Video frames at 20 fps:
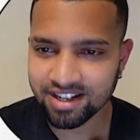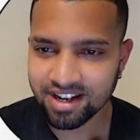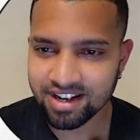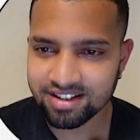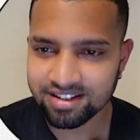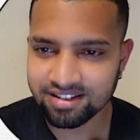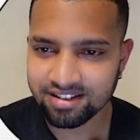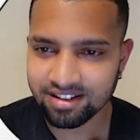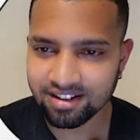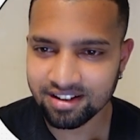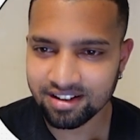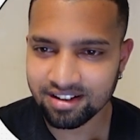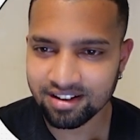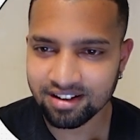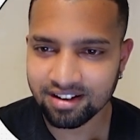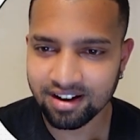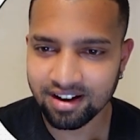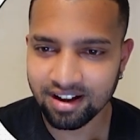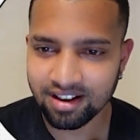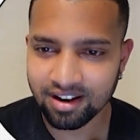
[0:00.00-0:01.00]
change
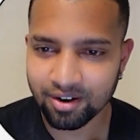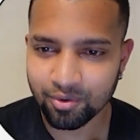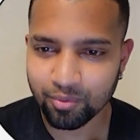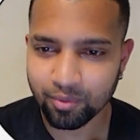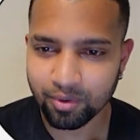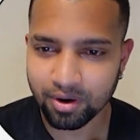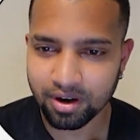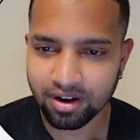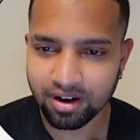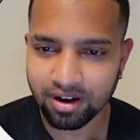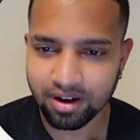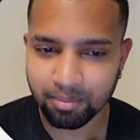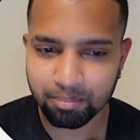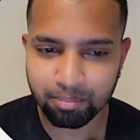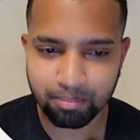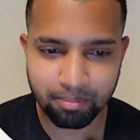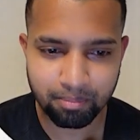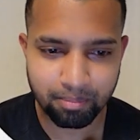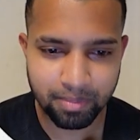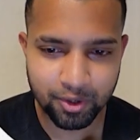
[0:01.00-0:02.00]
the
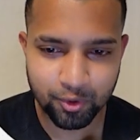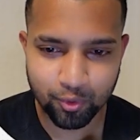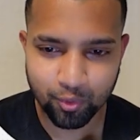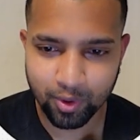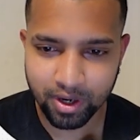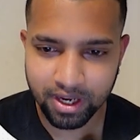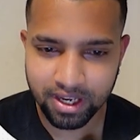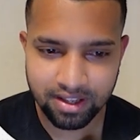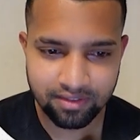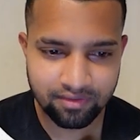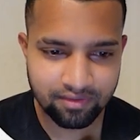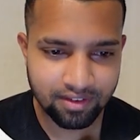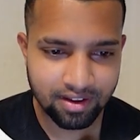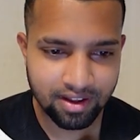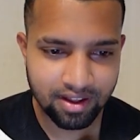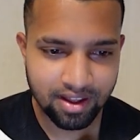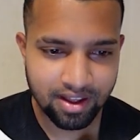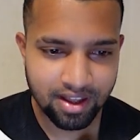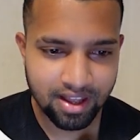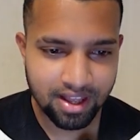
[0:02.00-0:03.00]
color between
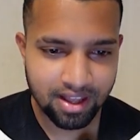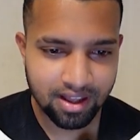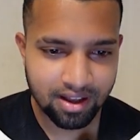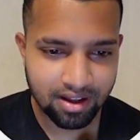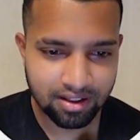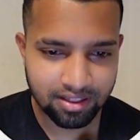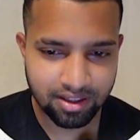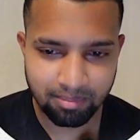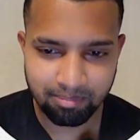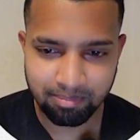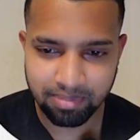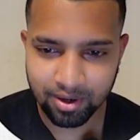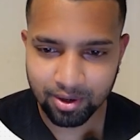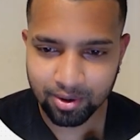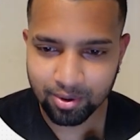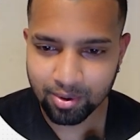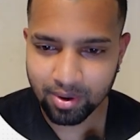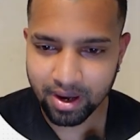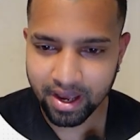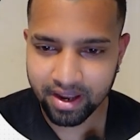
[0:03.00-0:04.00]
the
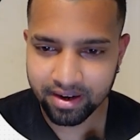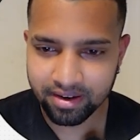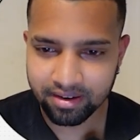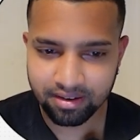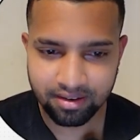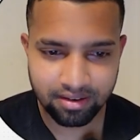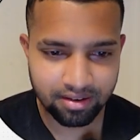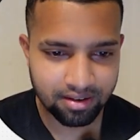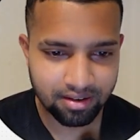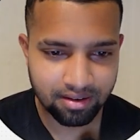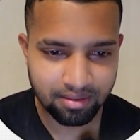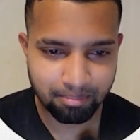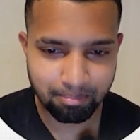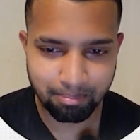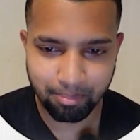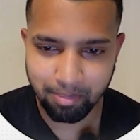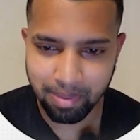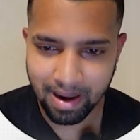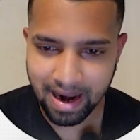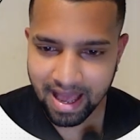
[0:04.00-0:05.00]
blue and
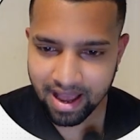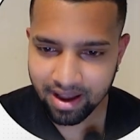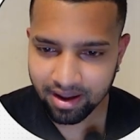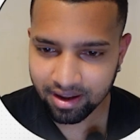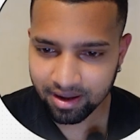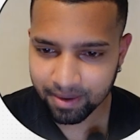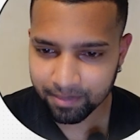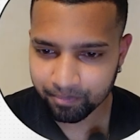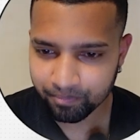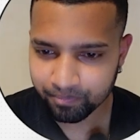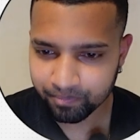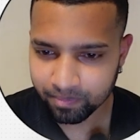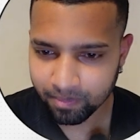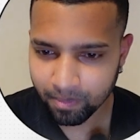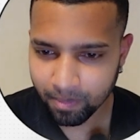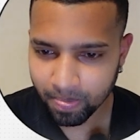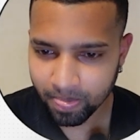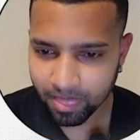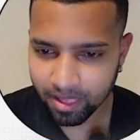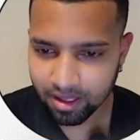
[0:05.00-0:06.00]
black.
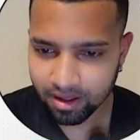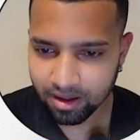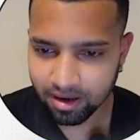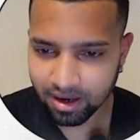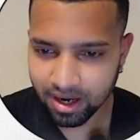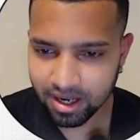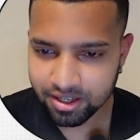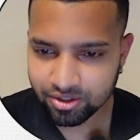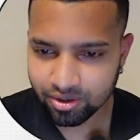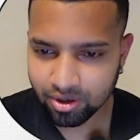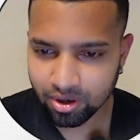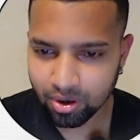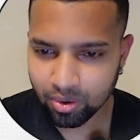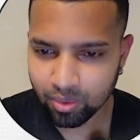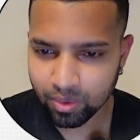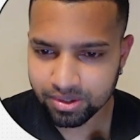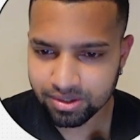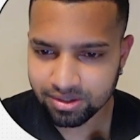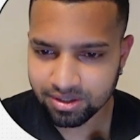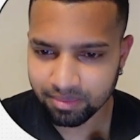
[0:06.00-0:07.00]
Let's go
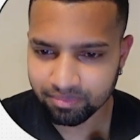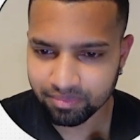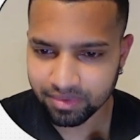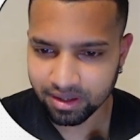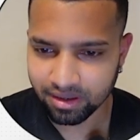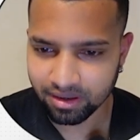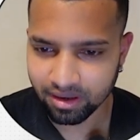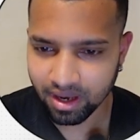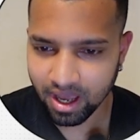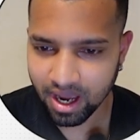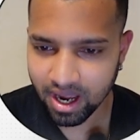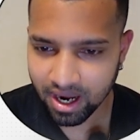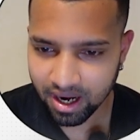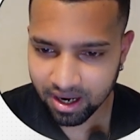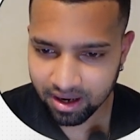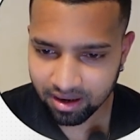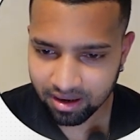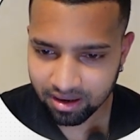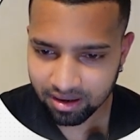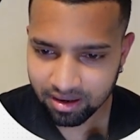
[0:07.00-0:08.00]
with something
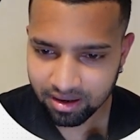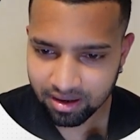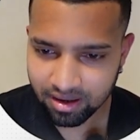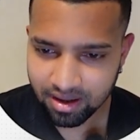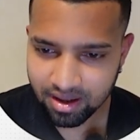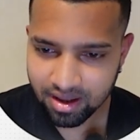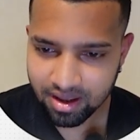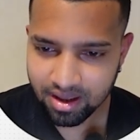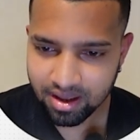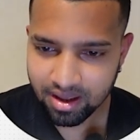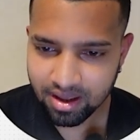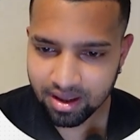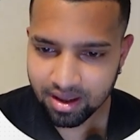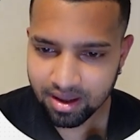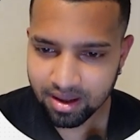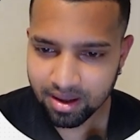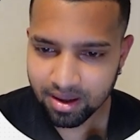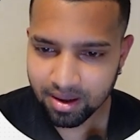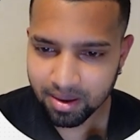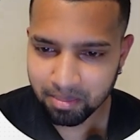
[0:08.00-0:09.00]
dark.
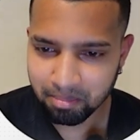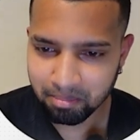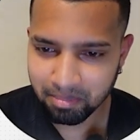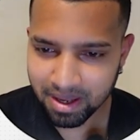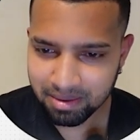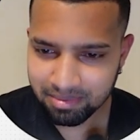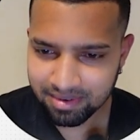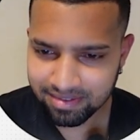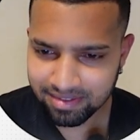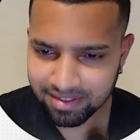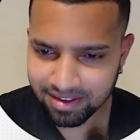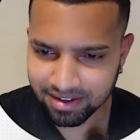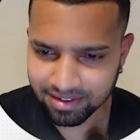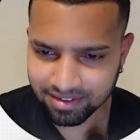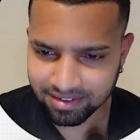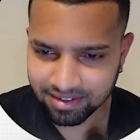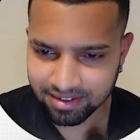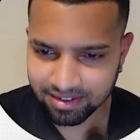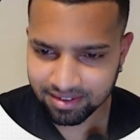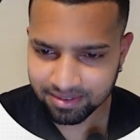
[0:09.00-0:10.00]
Maybe
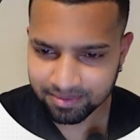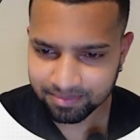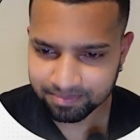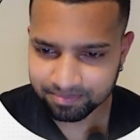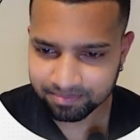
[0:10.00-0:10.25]
this.